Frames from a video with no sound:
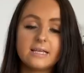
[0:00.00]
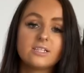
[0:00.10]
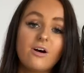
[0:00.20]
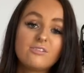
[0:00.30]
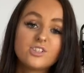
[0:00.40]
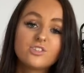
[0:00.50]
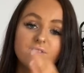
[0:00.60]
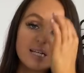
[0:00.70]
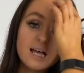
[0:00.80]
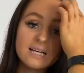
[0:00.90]
So I've just
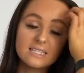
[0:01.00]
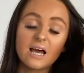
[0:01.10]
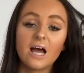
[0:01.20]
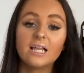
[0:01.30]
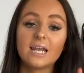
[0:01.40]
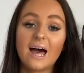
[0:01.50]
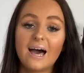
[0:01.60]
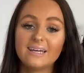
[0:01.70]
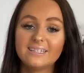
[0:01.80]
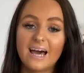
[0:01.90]
realised I
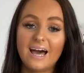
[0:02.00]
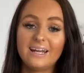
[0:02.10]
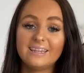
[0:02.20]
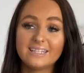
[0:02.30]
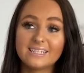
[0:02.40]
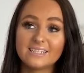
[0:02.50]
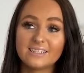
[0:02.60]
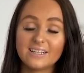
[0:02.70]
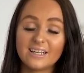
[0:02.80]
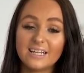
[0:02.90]
lied and this is
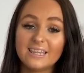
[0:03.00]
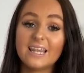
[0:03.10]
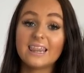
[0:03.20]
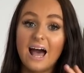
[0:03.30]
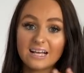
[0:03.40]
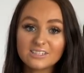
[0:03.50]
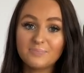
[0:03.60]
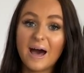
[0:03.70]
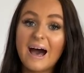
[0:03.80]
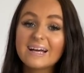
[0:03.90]
the last
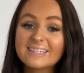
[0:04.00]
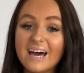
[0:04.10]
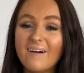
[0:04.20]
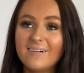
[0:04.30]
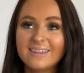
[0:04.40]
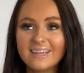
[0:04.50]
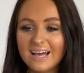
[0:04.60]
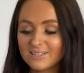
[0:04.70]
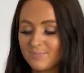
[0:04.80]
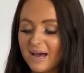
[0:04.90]
bag. That wasn't the
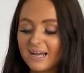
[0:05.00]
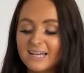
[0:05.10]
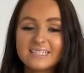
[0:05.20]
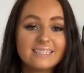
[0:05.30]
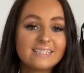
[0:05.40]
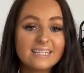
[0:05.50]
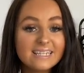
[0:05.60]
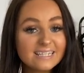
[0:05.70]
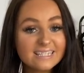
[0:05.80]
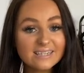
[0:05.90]
last bag, I didn't see
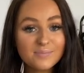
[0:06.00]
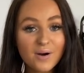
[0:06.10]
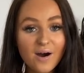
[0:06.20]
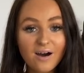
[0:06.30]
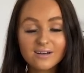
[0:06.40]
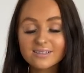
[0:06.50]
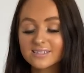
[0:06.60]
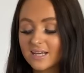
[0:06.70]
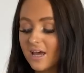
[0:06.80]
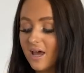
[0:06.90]
this in the
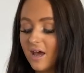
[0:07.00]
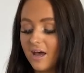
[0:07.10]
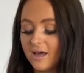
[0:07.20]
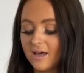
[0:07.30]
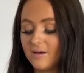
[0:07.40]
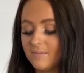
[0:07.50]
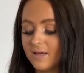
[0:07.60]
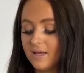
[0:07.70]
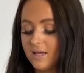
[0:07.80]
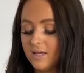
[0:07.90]
box.
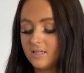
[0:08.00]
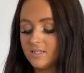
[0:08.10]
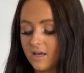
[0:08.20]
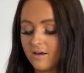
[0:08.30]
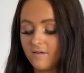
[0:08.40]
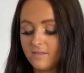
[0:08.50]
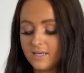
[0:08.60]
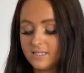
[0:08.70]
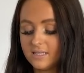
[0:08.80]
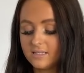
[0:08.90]
So
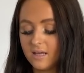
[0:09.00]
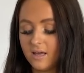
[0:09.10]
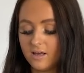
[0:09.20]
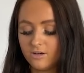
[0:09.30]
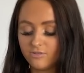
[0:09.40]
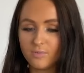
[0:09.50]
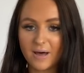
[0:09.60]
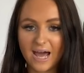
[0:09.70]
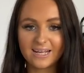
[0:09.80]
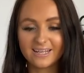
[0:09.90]
this is another
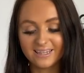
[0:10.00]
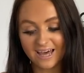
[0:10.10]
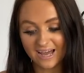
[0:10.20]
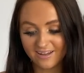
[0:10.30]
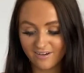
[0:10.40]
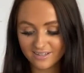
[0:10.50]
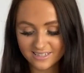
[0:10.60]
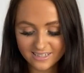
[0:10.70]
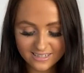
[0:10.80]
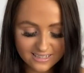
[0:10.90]
bag that I
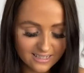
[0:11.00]
ordered.